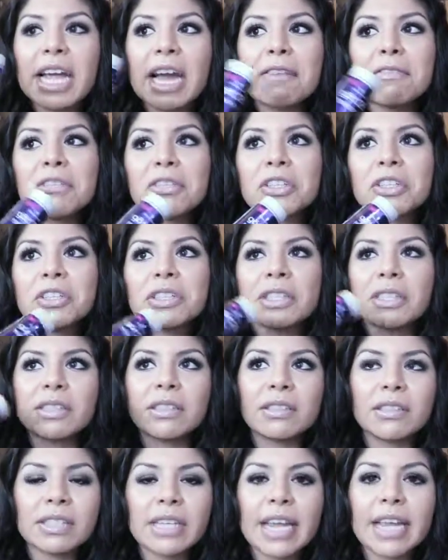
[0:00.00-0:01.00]
After
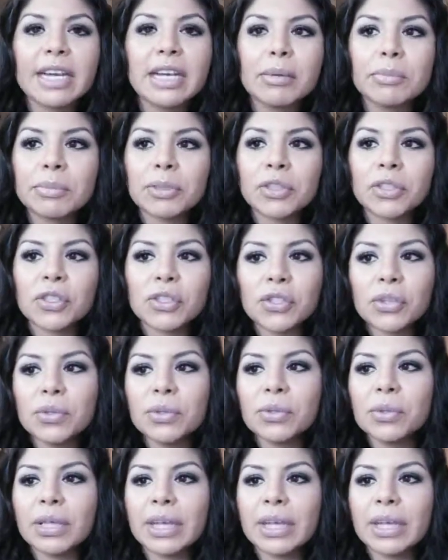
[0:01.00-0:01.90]
day number 2,